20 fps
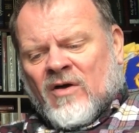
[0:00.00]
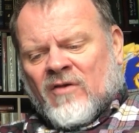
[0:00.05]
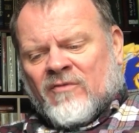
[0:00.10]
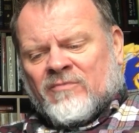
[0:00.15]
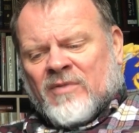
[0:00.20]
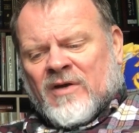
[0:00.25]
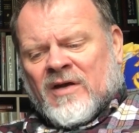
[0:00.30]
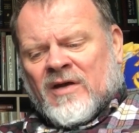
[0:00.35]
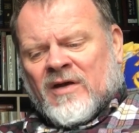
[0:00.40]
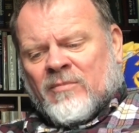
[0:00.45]
of
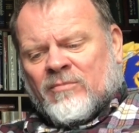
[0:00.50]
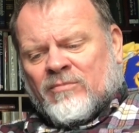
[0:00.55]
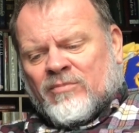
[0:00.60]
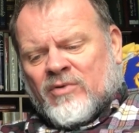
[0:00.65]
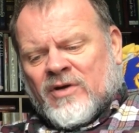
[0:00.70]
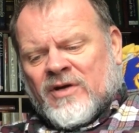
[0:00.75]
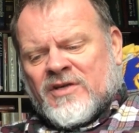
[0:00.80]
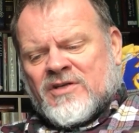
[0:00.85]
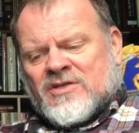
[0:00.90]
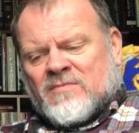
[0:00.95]
being a
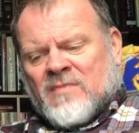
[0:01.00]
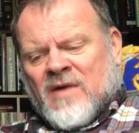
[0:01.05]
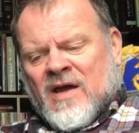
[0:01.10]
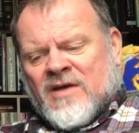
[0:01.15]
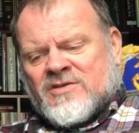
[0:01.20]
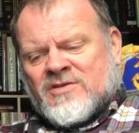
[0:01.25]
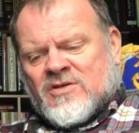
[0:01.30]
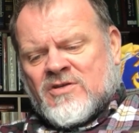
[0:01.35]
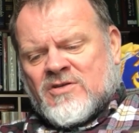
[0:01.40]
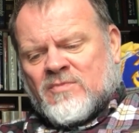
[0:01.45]
British
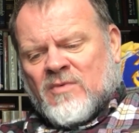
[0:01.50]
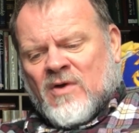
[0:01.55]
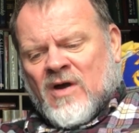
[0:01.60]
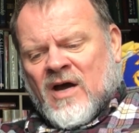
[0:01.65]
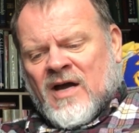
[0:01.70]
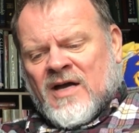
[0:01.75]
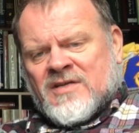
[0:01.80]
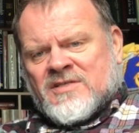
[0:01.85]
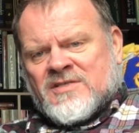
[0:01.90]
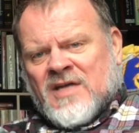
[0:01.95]
master
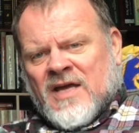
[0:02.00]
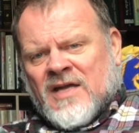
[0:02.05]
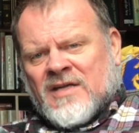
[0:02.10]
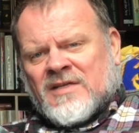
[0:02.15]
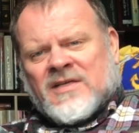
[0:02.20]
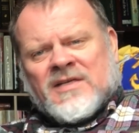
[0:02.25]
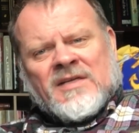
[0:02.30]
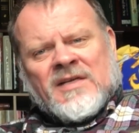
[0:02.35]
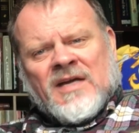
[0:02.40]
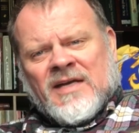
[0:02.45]
spy
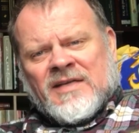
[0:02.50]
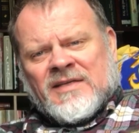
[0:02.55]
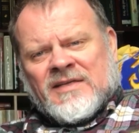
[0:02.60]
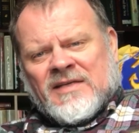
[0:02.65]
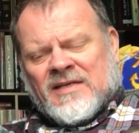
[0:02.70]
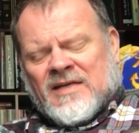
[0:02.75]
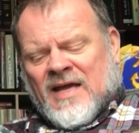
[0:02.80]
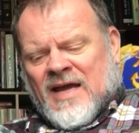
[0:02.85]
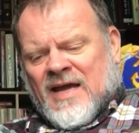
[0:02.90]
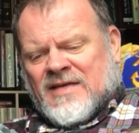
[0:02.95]
sent in
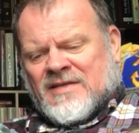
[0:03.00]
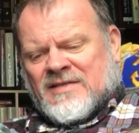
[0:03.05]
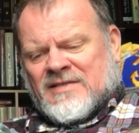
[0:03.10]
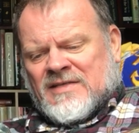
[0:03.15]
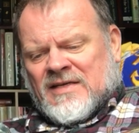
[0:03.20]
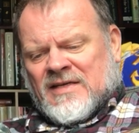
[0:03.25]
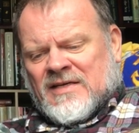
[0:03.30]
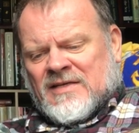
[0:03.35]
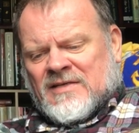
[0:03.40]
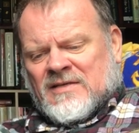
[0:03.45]

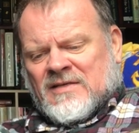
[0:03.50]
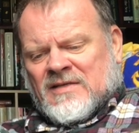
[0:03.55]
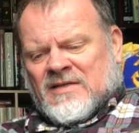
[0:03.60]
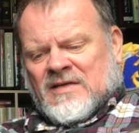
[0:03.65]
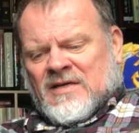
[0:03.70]
1918